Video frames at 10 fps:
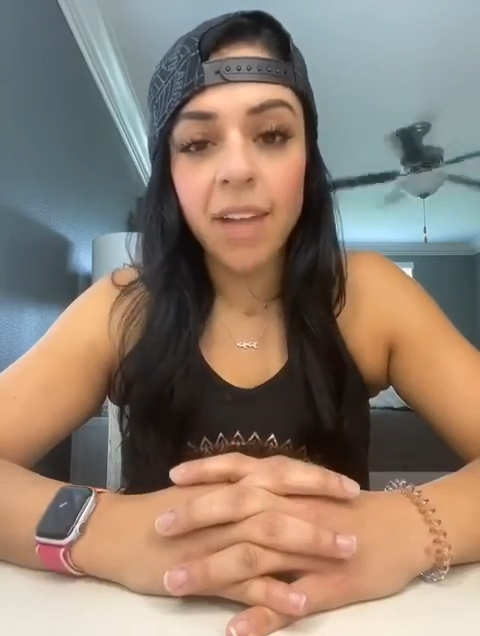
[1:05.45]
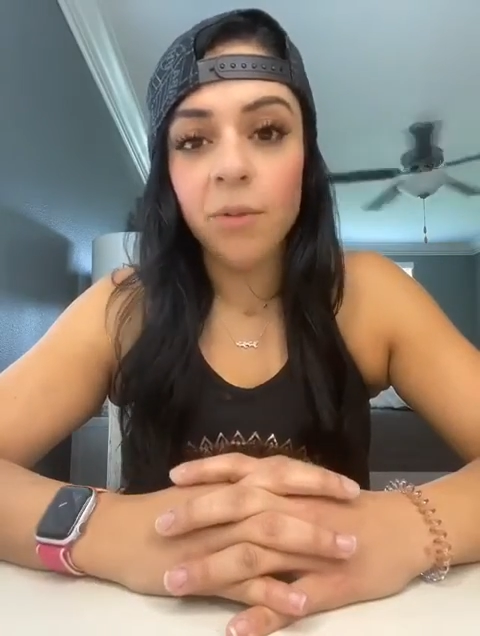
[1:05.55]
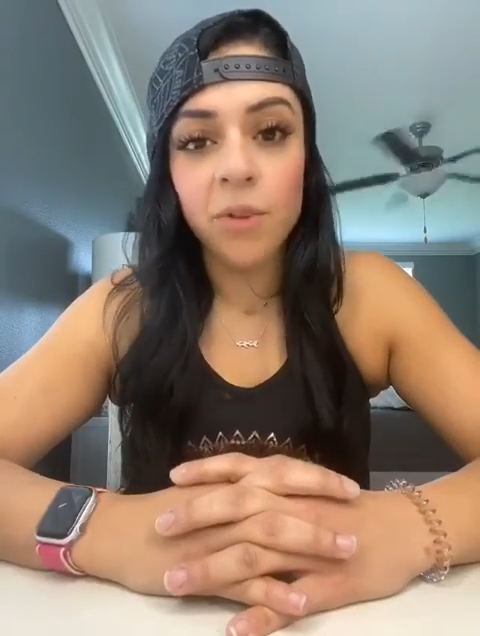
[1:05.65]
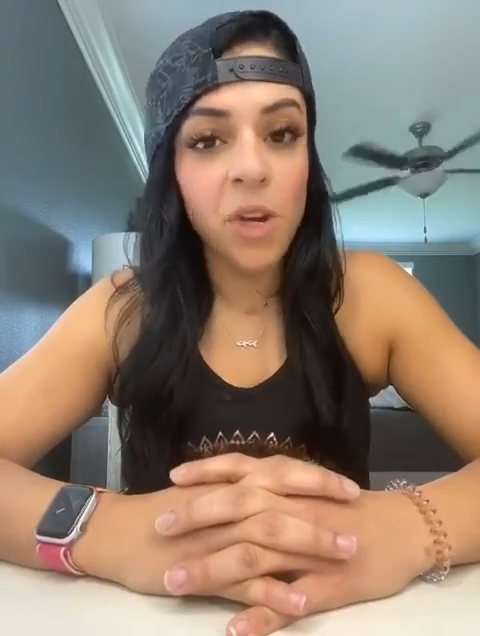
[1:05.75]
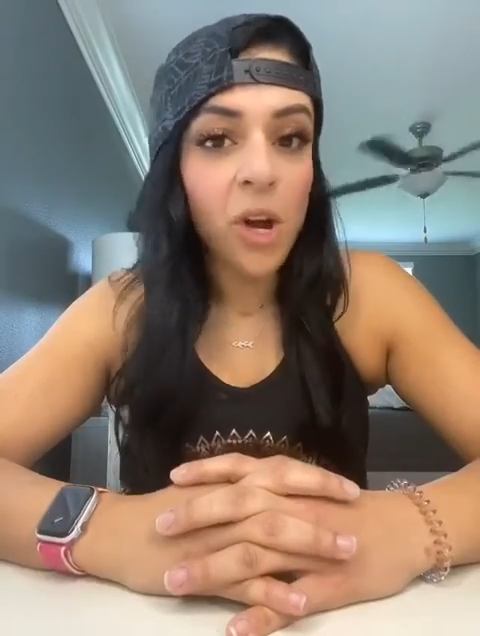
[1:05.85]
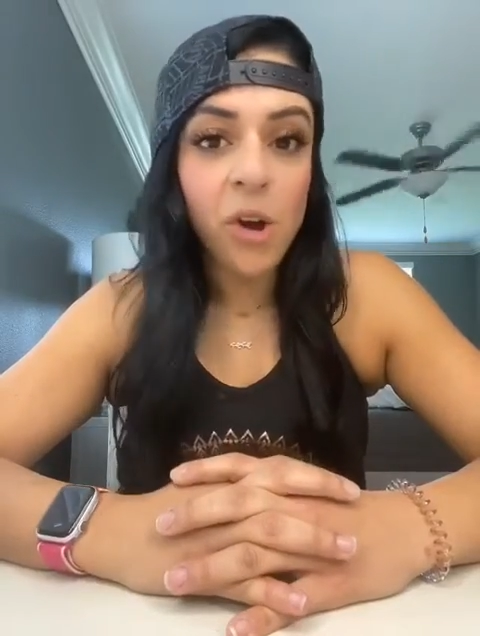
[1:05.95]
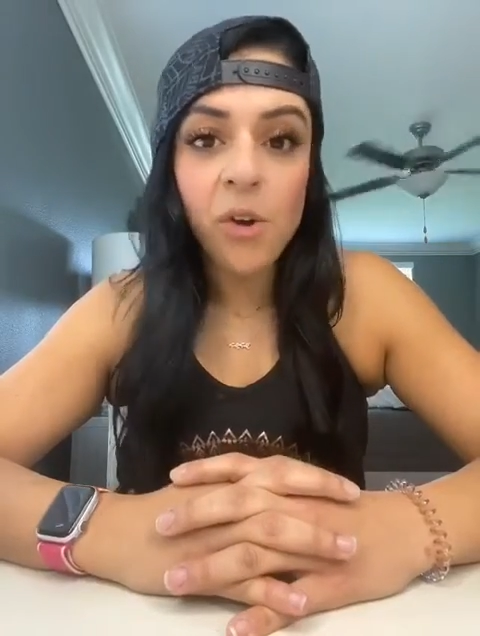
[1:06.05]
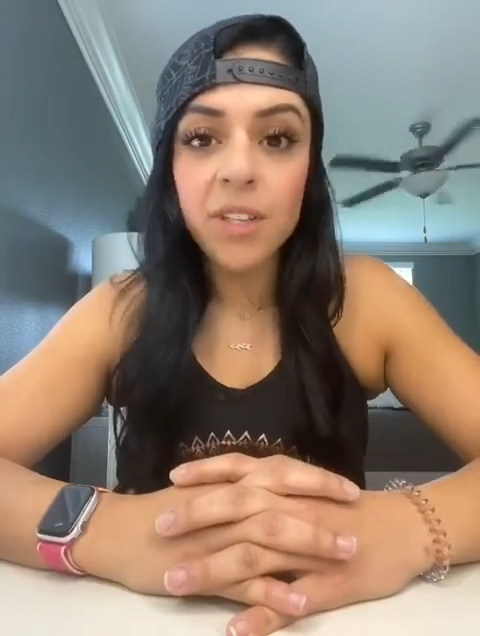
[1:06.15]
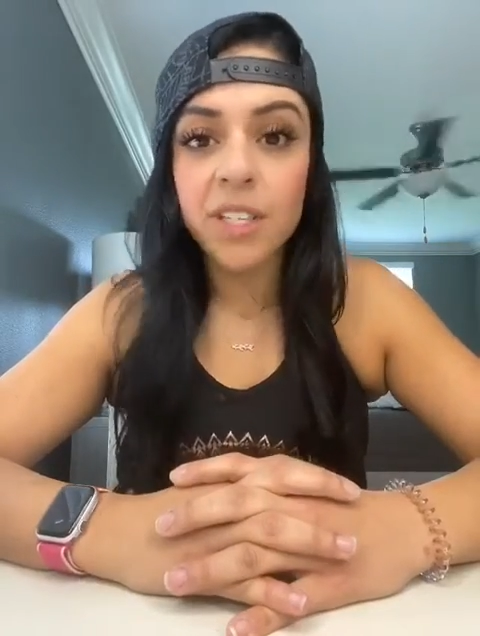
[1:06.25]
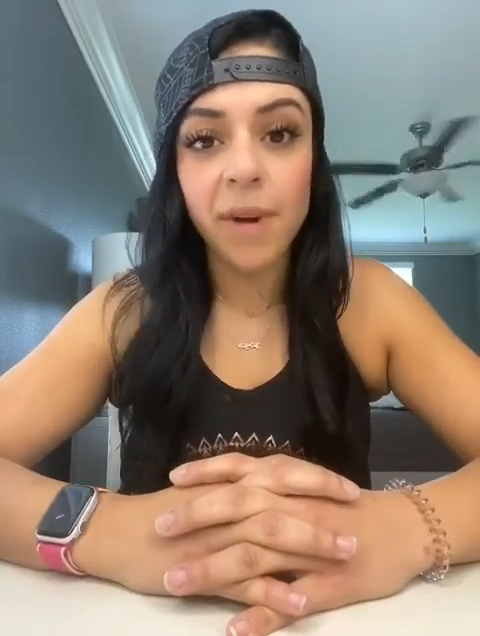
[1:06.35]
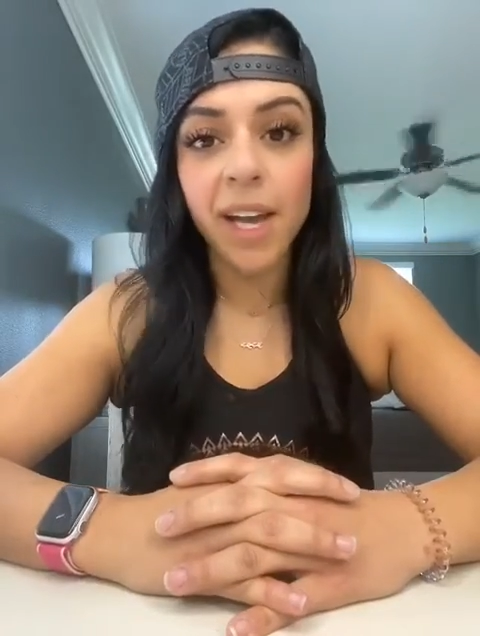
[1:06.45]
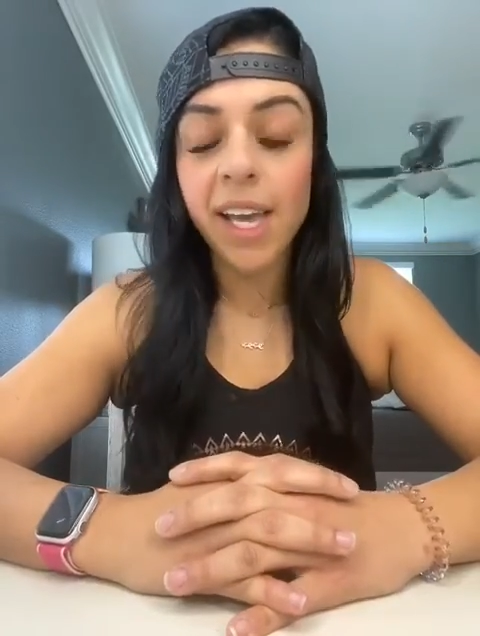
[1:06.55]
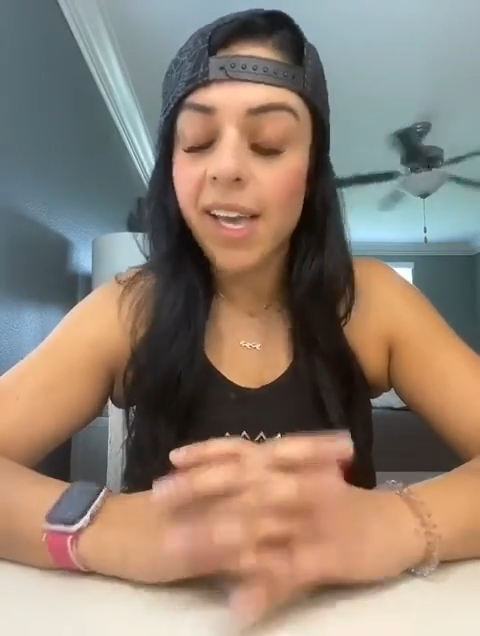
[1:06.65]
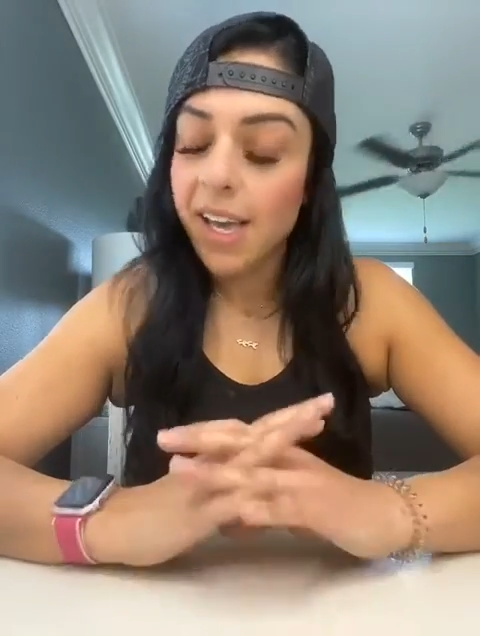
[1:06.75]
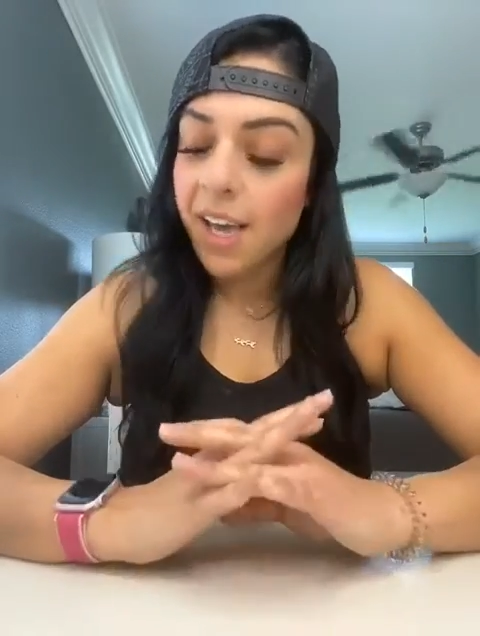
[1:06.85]
I would go to
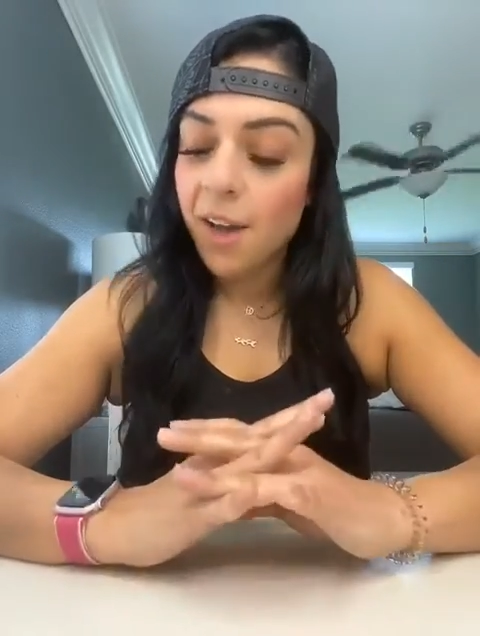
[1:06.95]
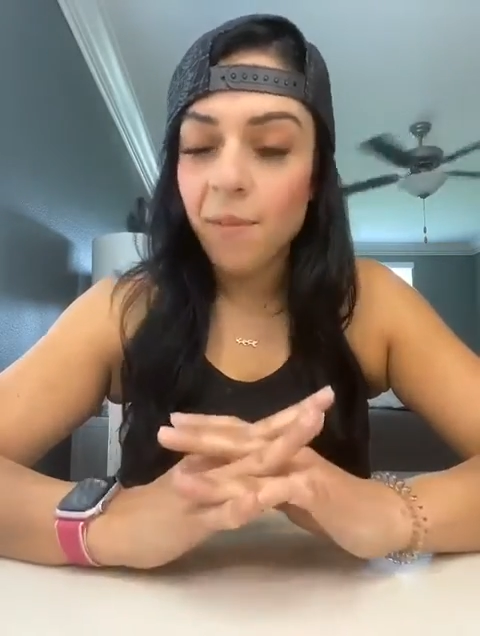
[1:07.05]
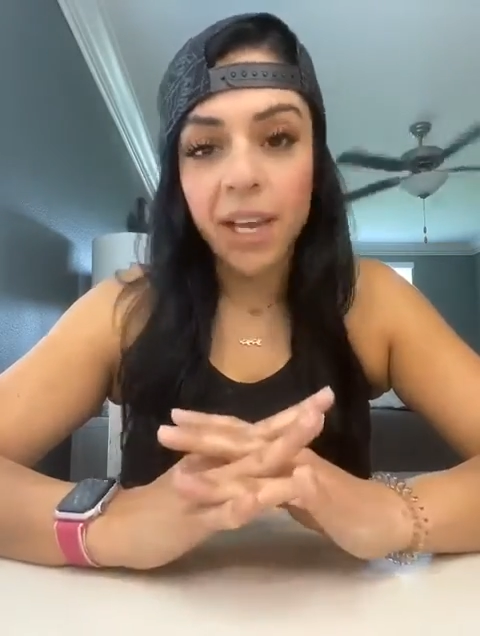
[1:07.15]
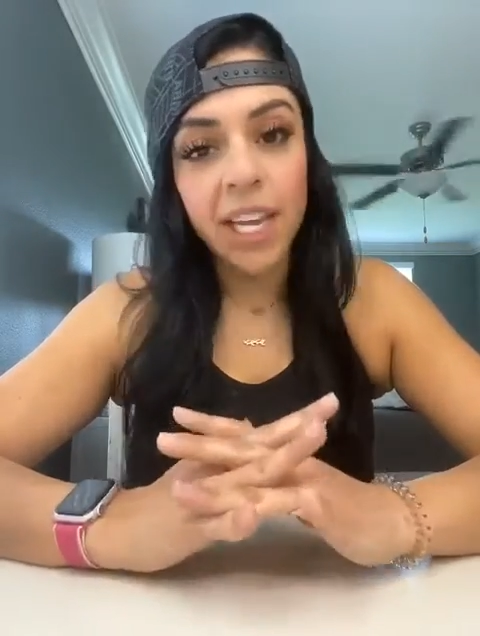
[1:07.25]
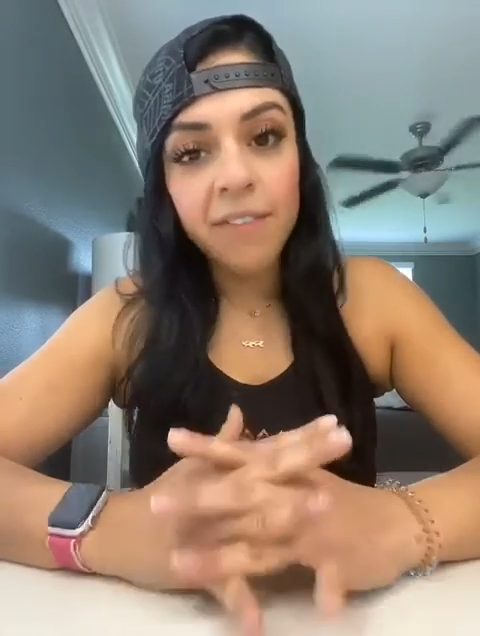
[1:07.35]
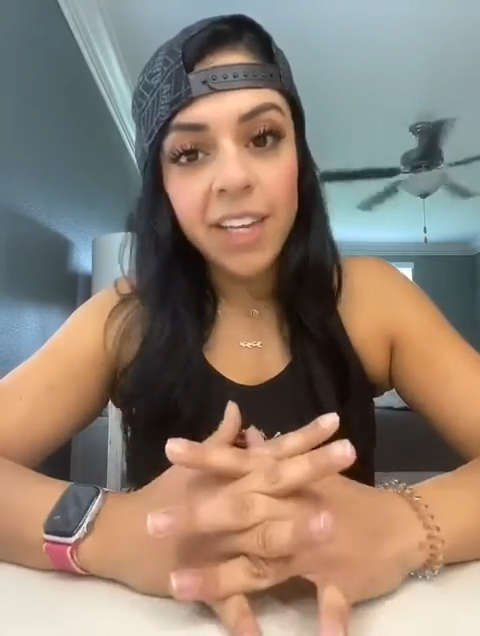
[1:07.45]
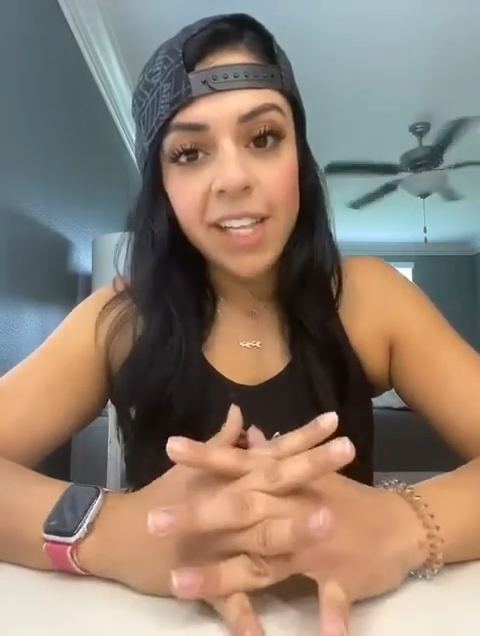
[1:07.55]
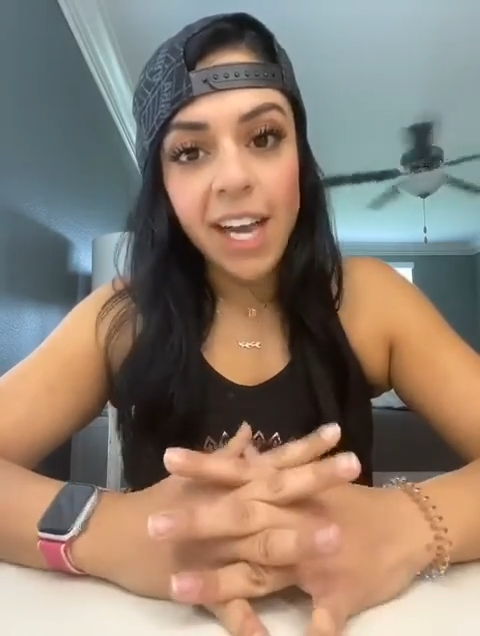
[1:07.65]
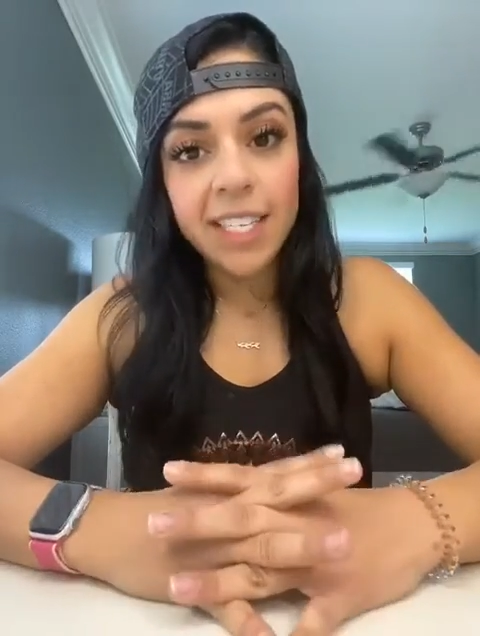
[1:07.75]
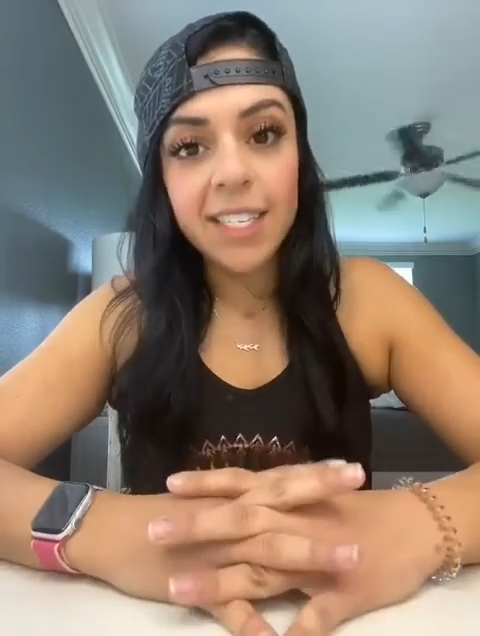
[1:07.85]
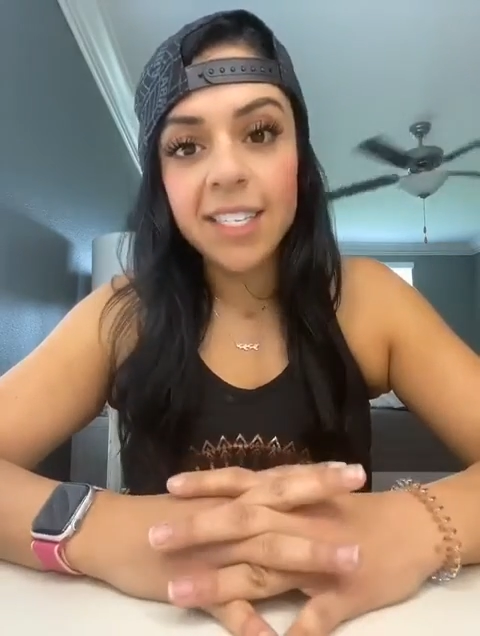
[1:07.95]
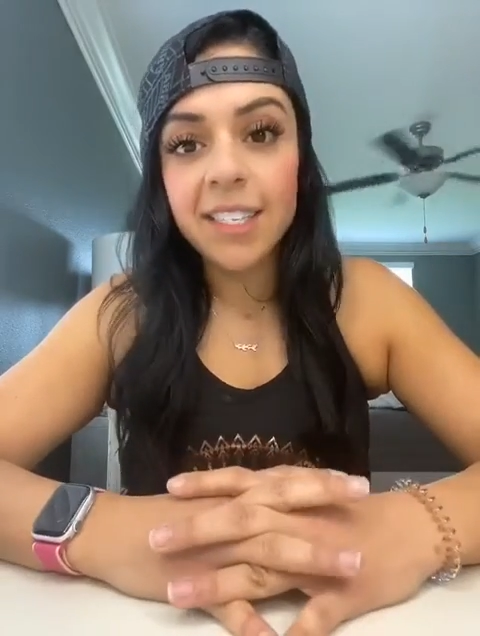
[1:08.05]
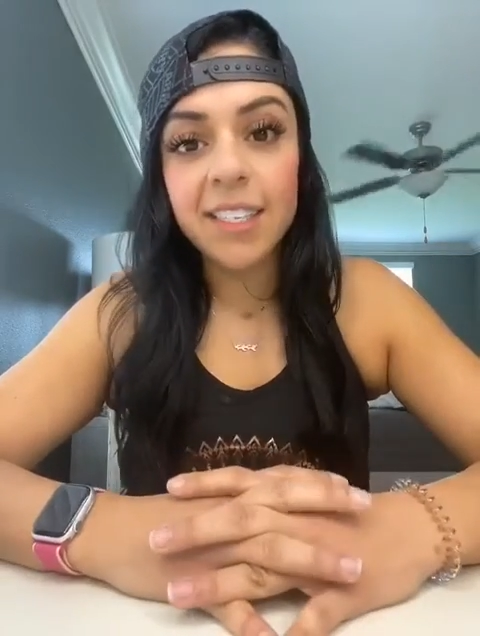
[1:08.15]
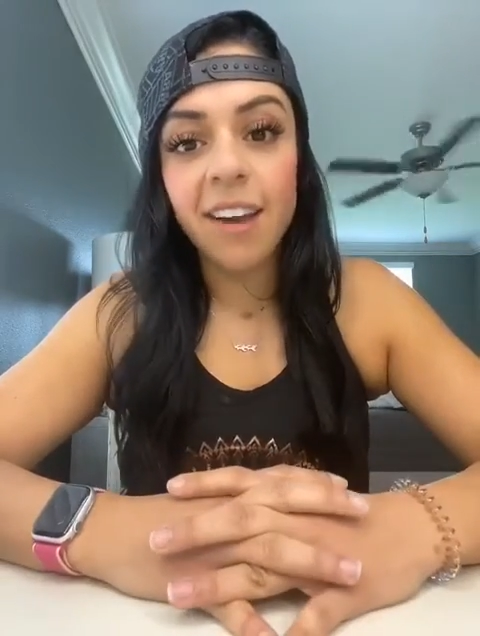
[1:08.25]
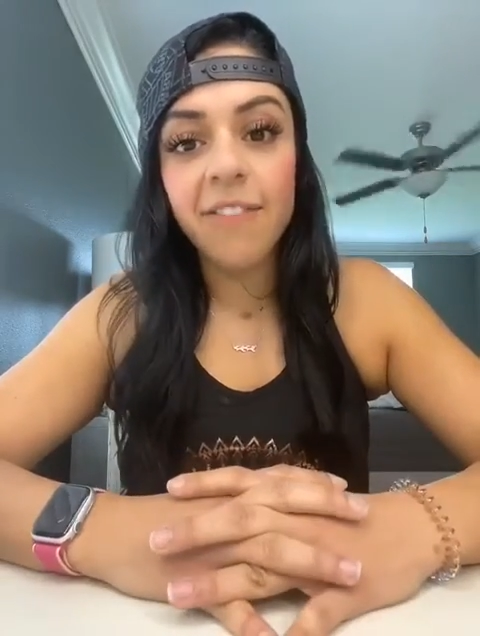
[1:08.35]
my evening classes
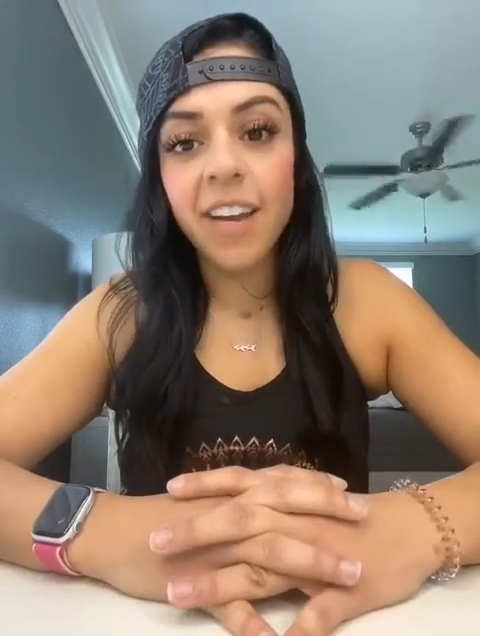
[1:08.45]
and stuff,